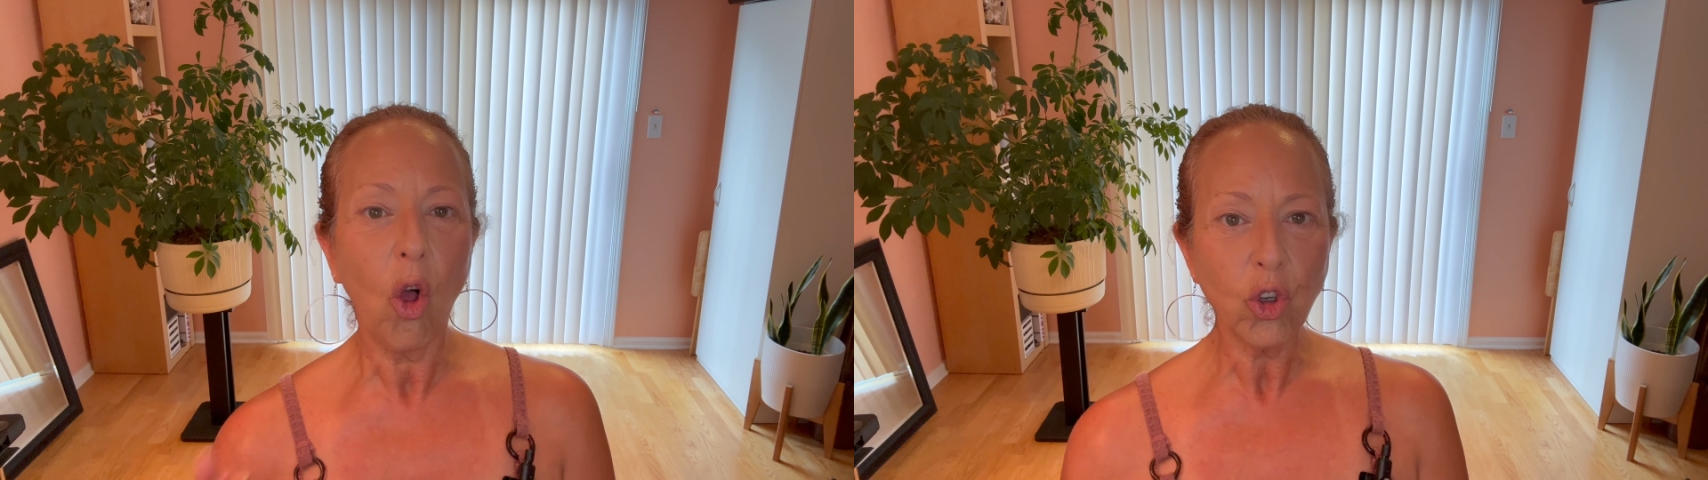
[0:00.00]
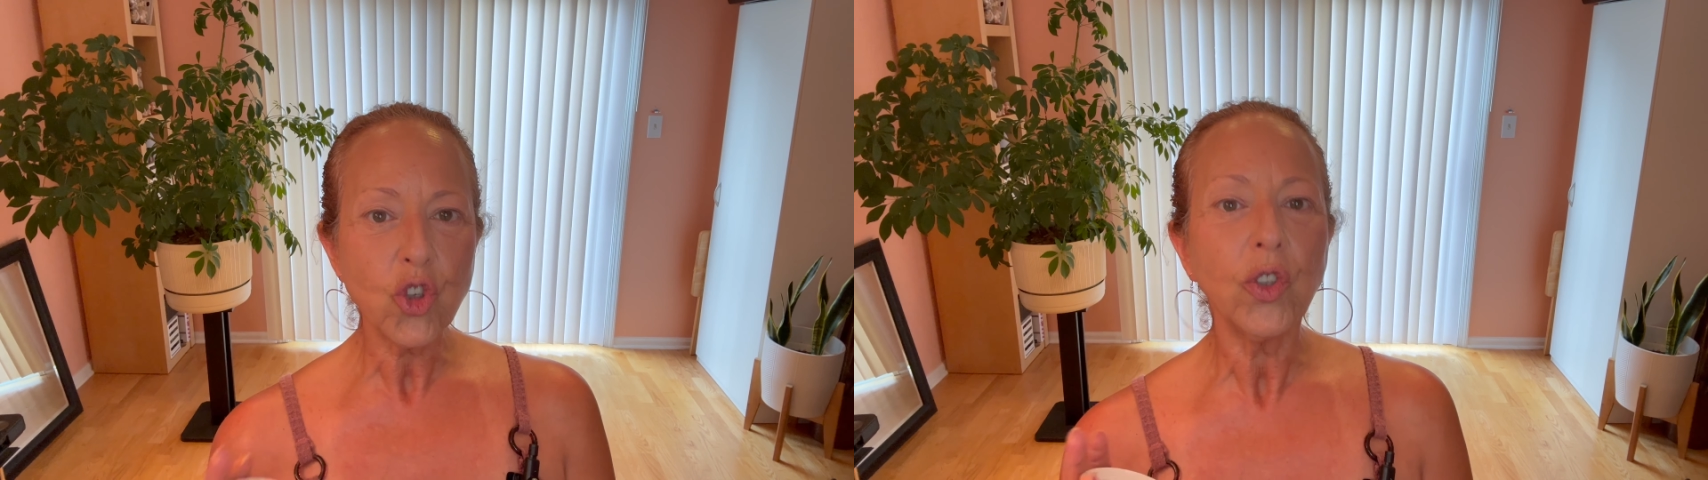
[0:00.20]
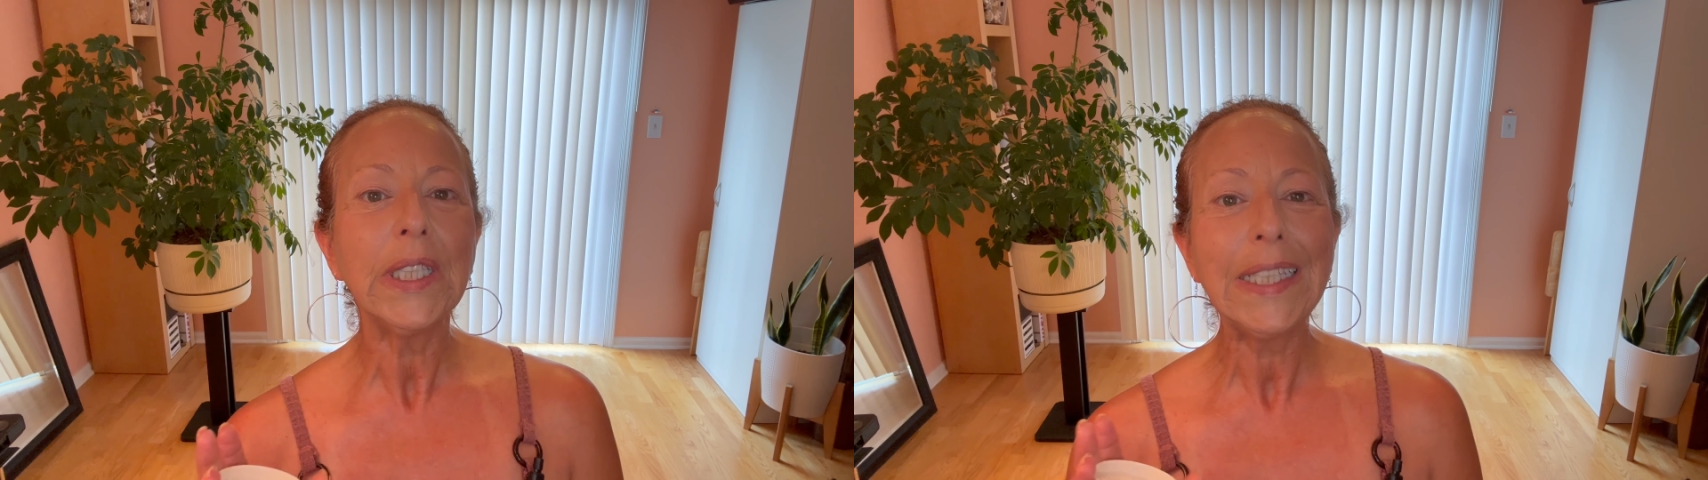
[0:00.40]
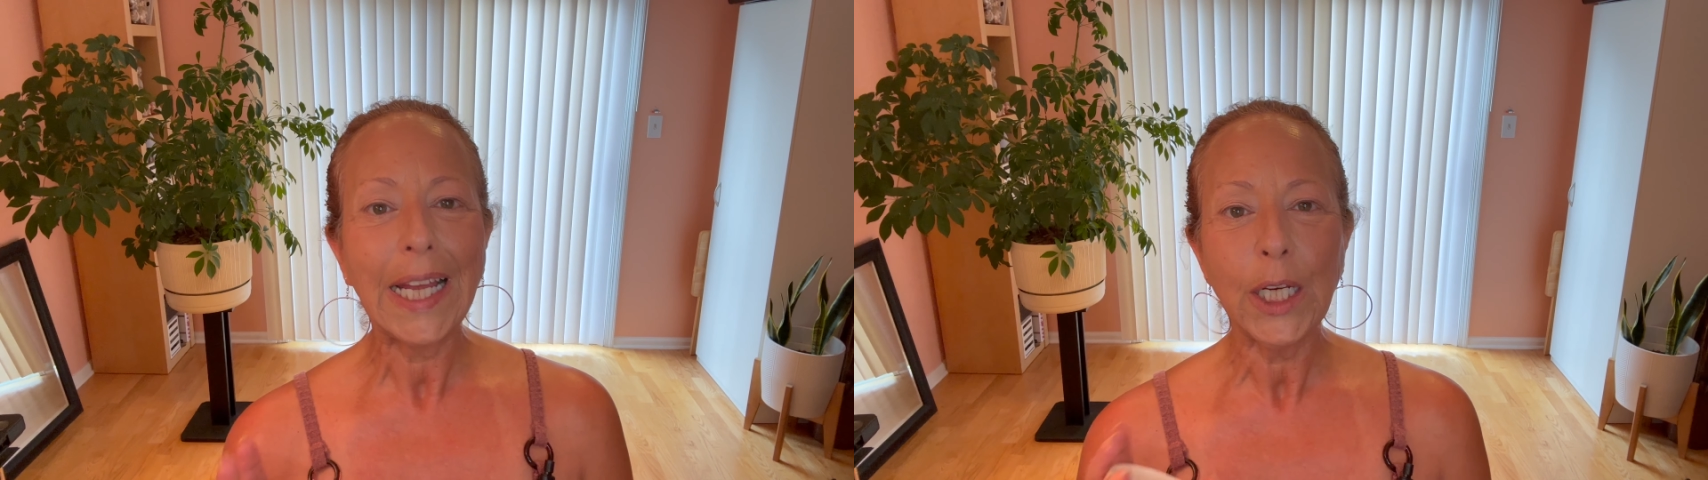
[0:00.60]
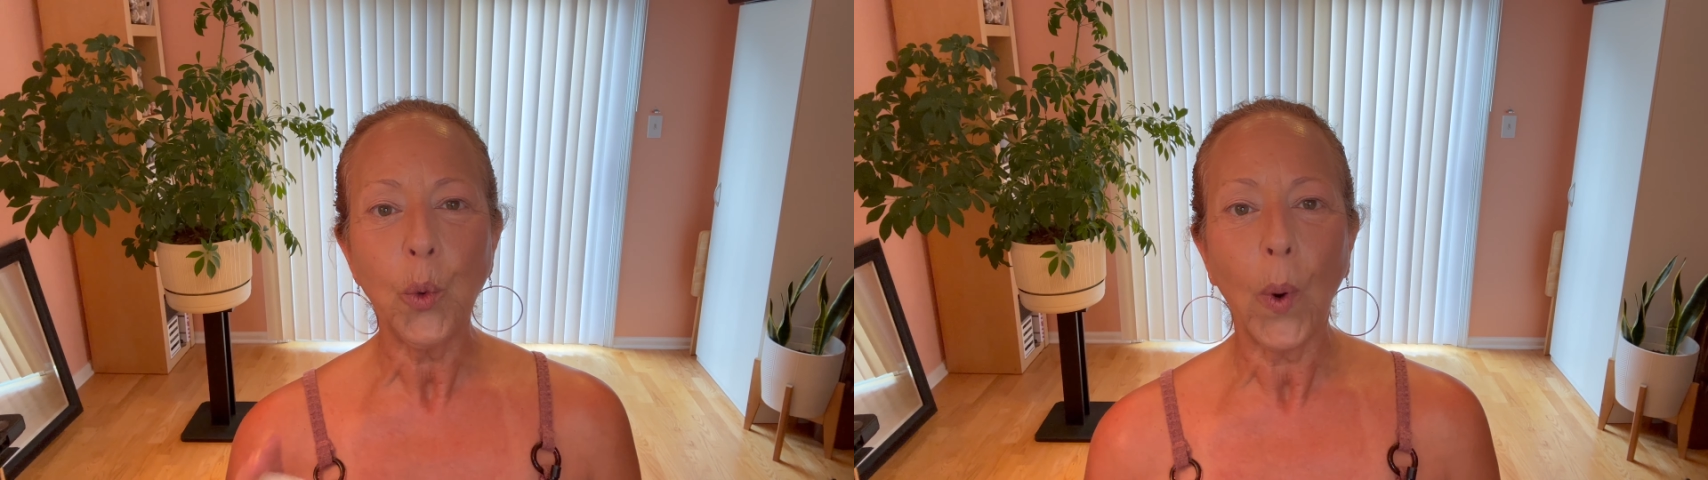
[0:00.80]
ultra
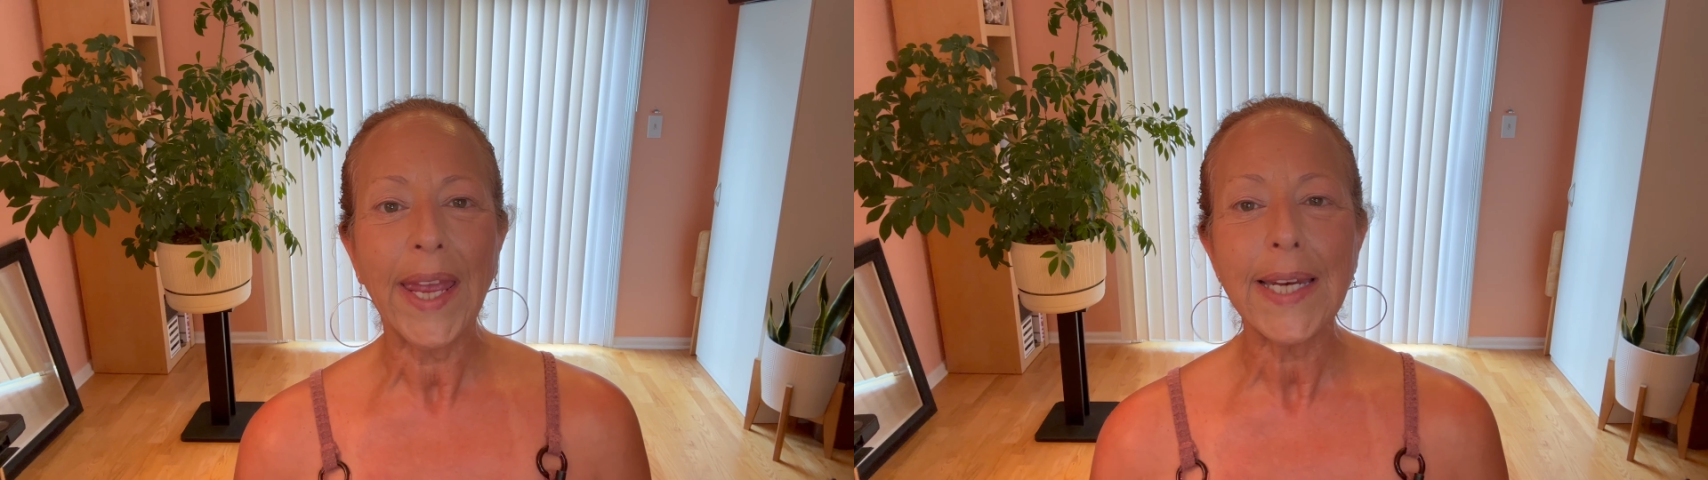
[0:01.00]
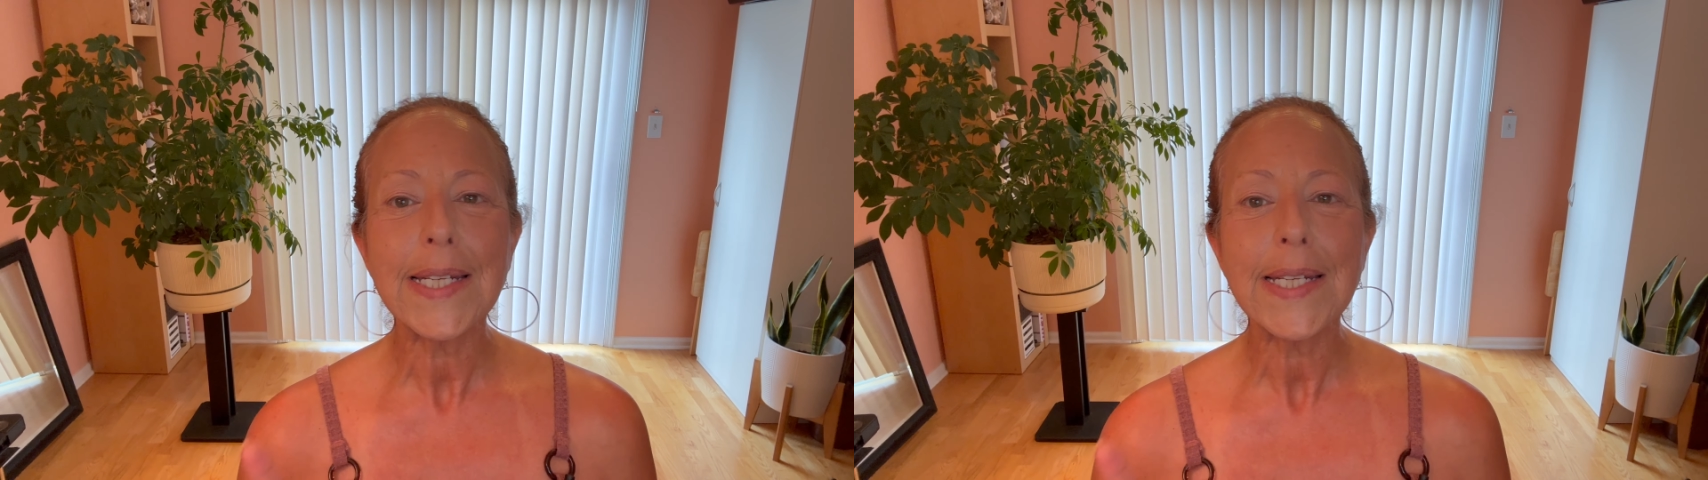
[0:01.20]
lightweight